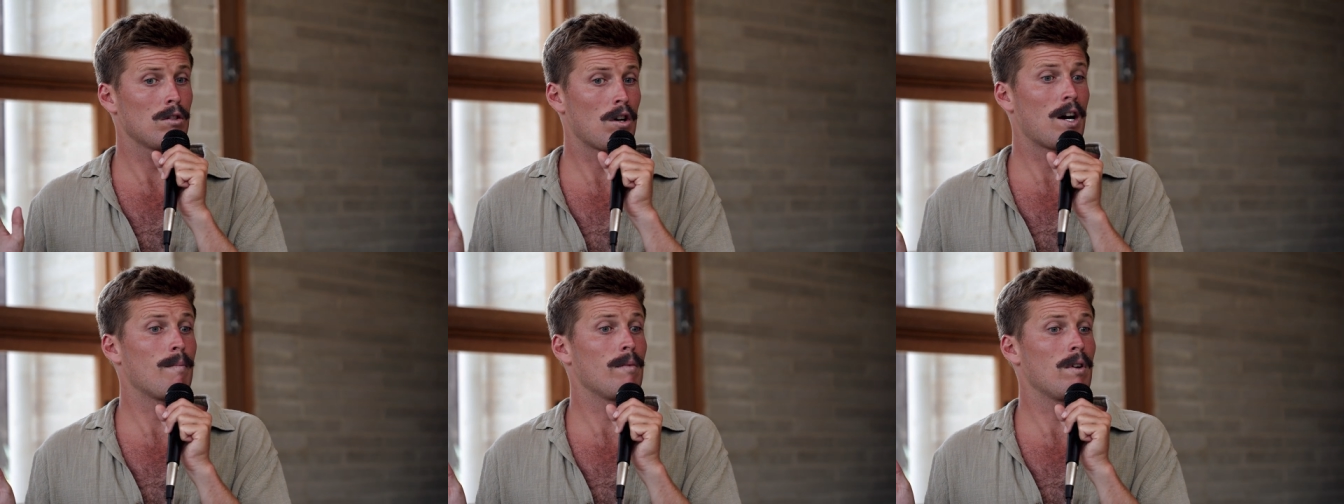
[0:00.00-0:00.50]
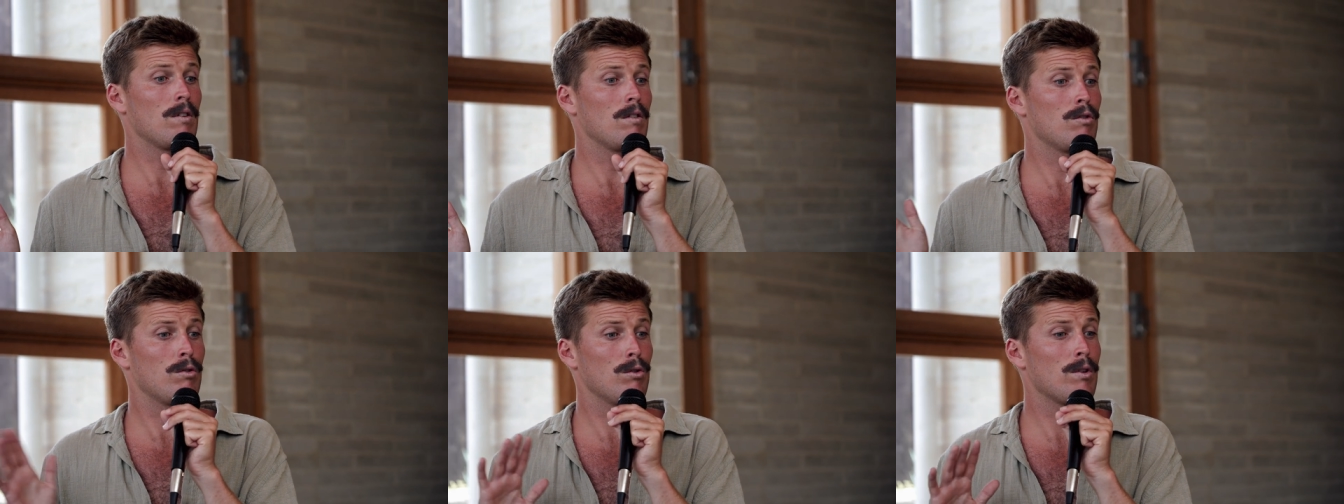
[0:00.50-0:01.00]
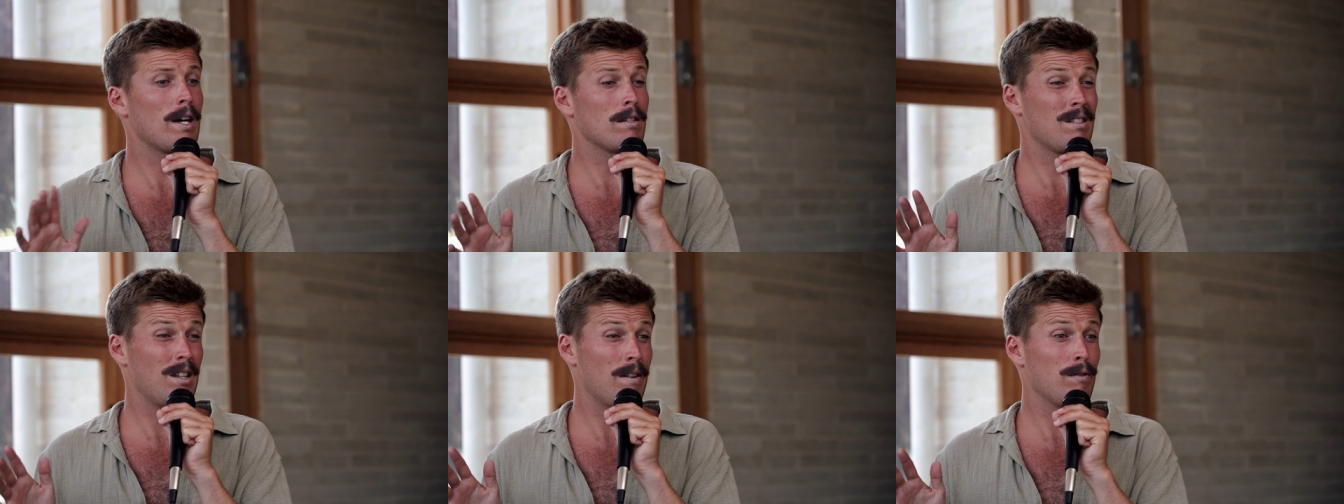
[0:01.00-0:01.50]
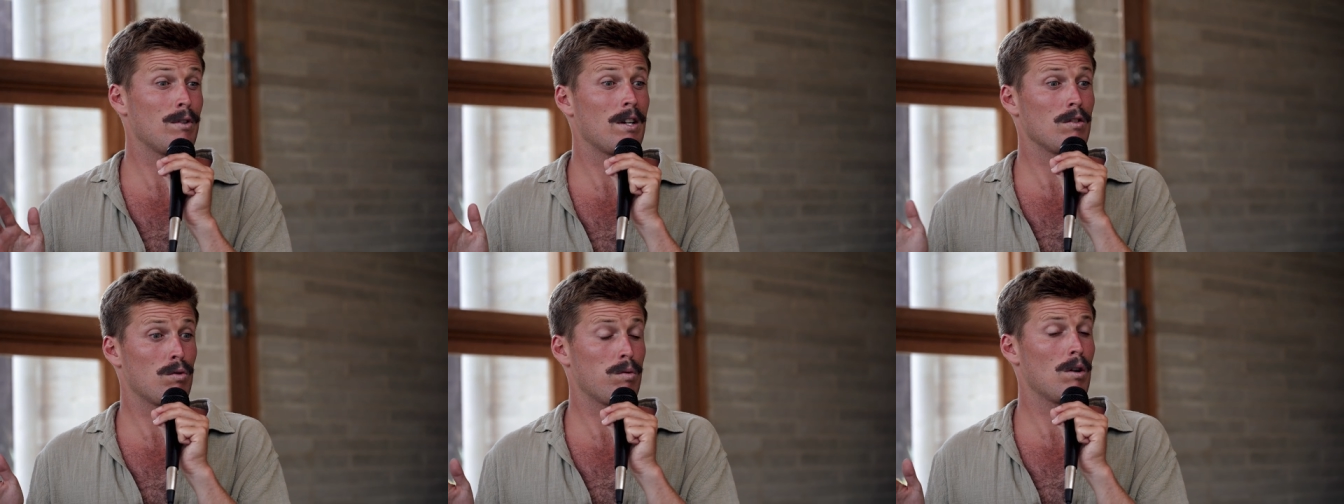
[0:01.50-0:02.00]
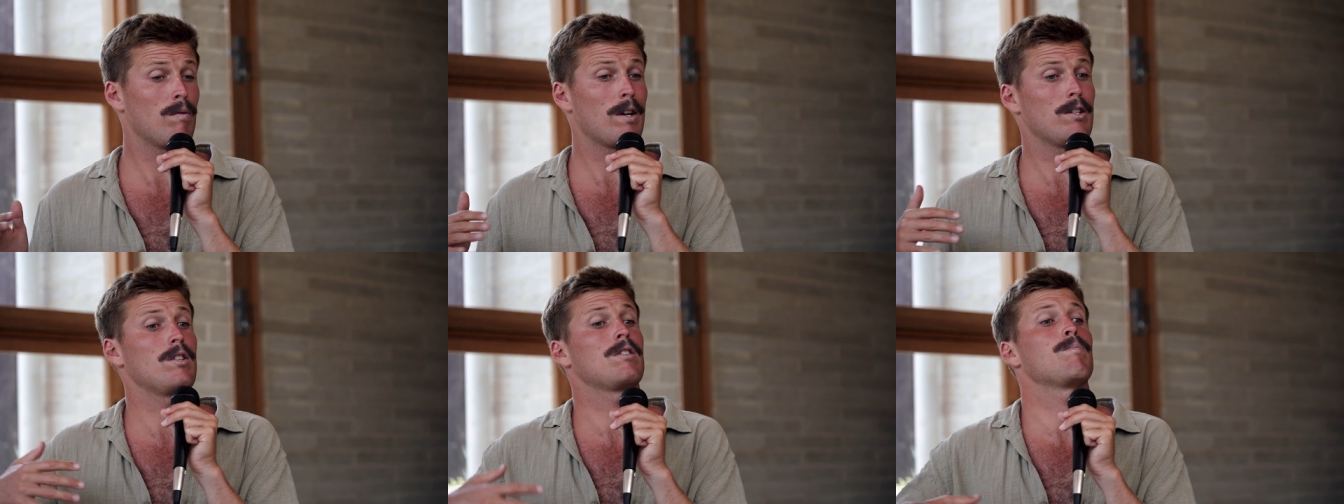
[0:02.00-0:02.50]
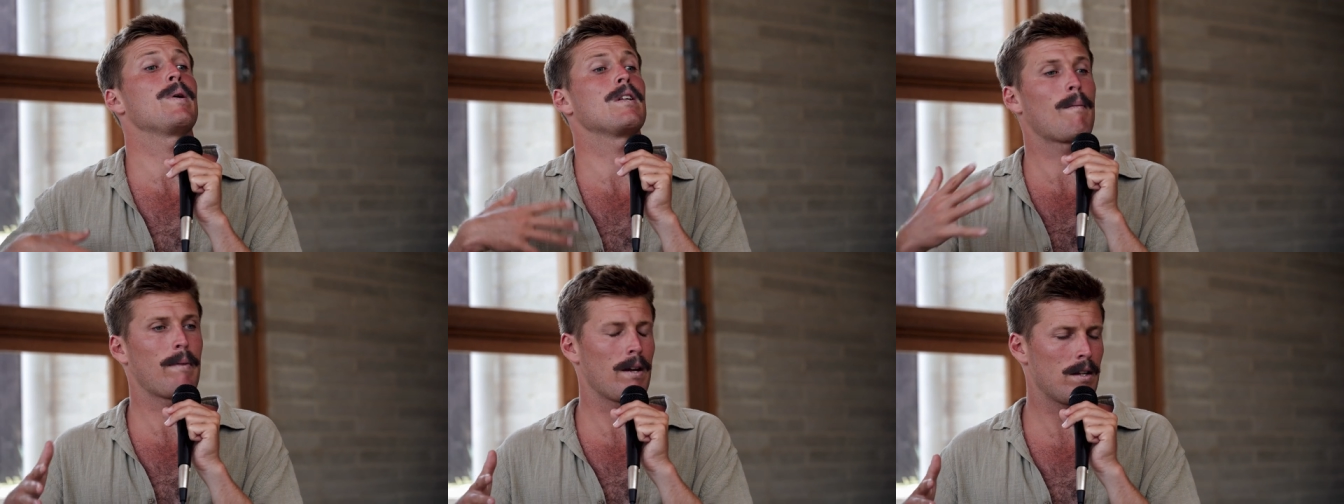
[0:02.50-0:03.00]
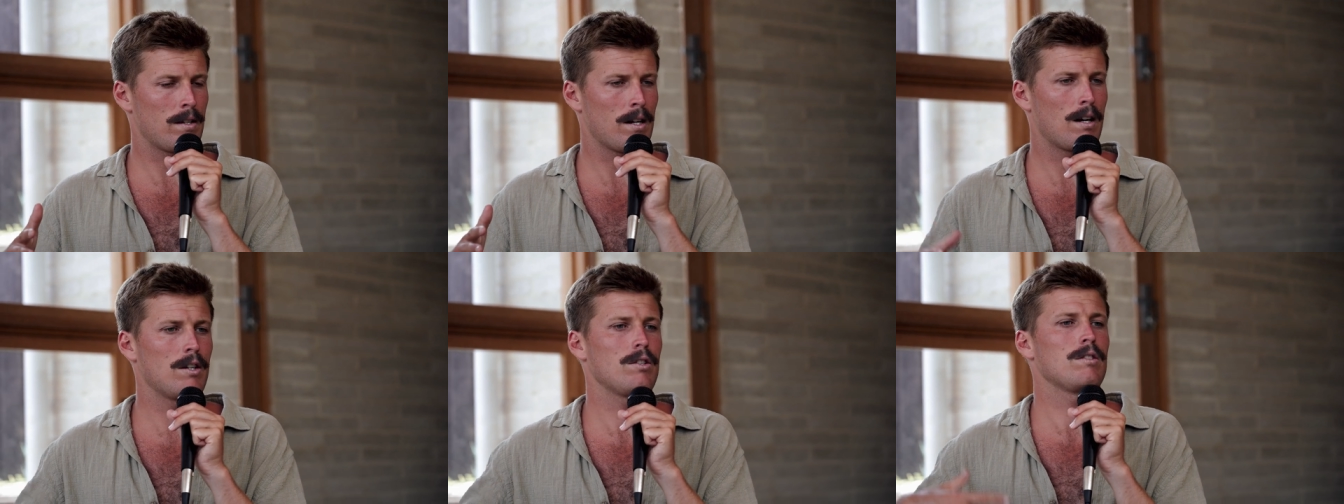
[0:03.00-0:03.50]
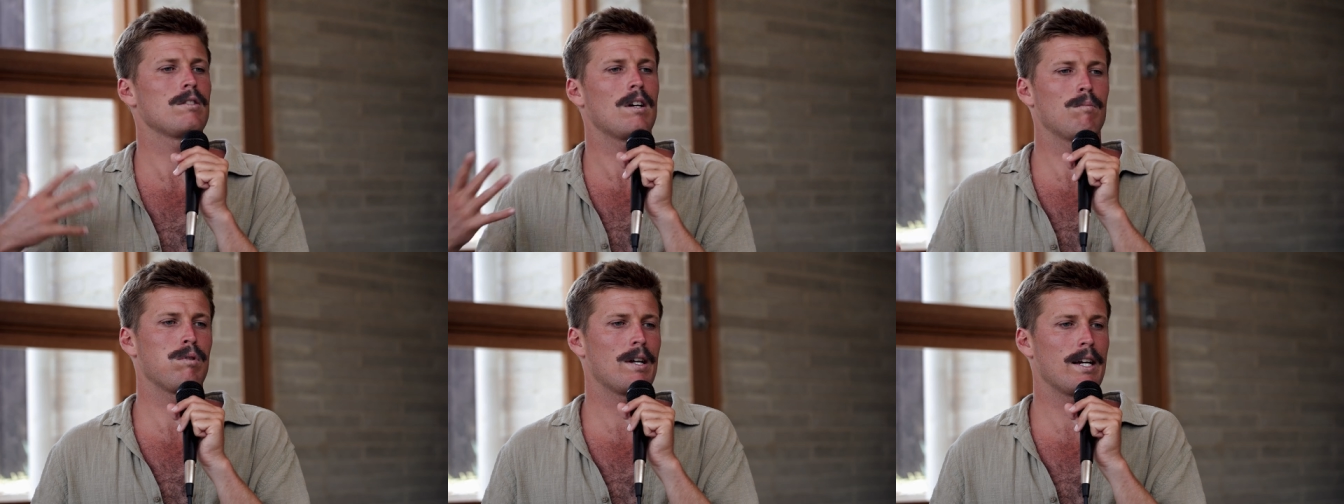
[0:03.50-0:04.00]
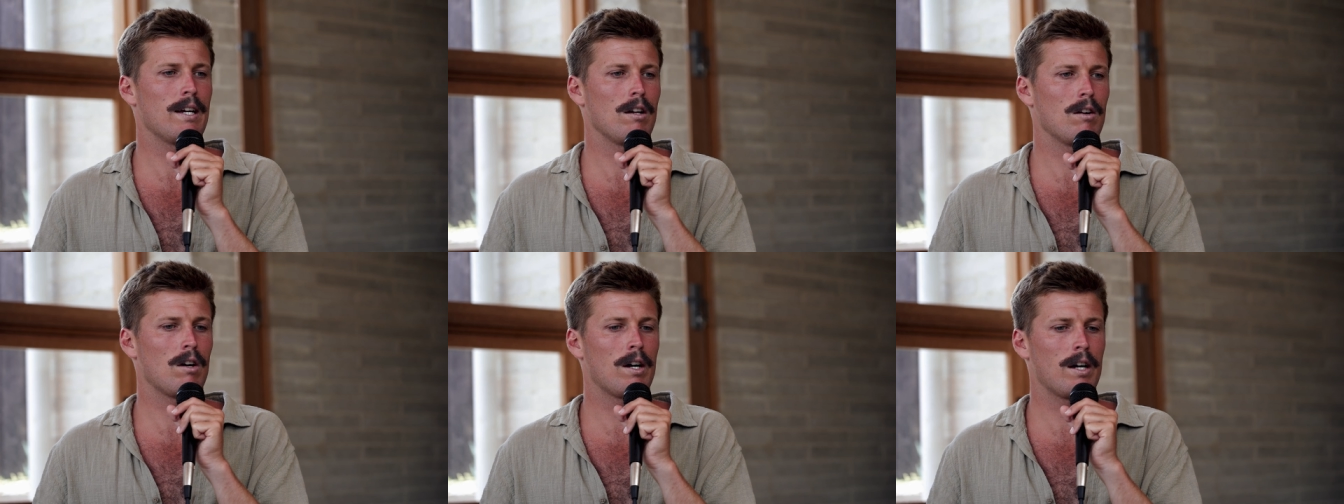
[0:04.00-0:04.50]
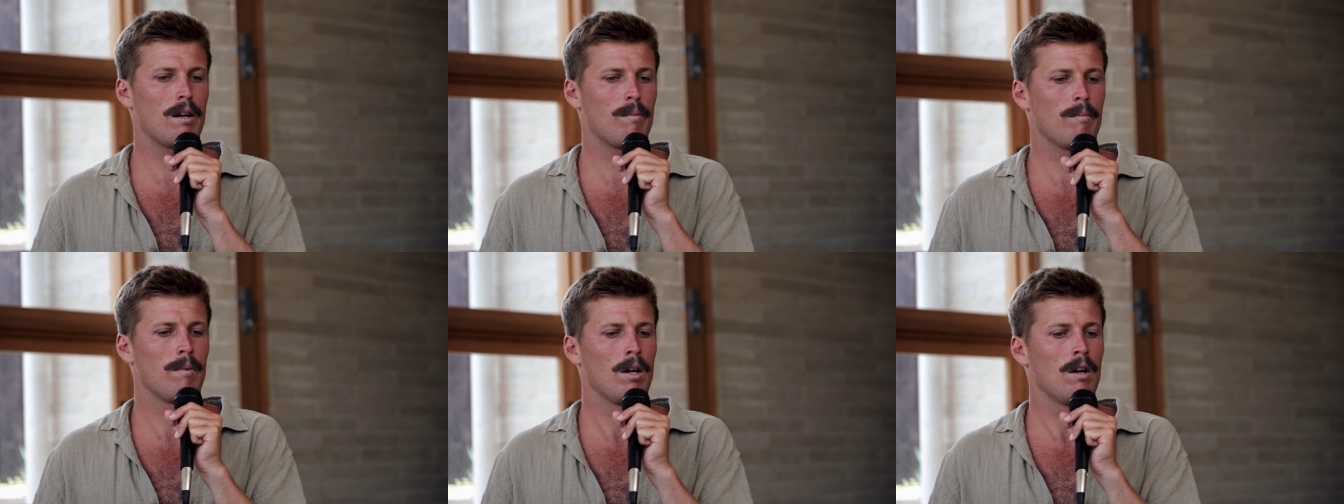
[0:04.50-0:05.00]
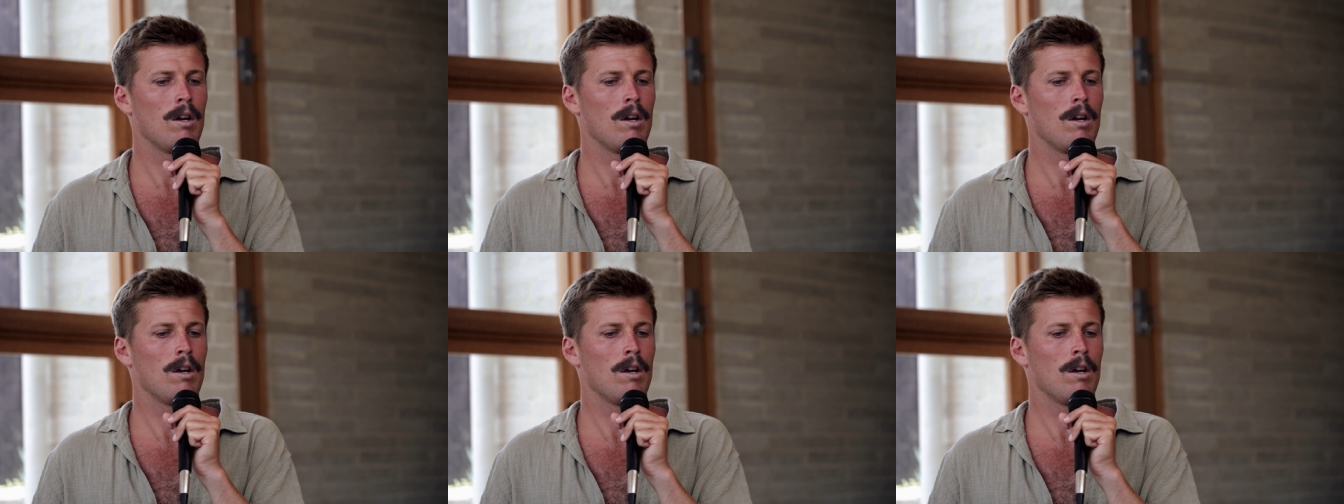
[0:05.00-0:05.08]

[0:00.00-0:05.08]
time uh, 2011 2012 when I just picked up the guitar and just started playing I um,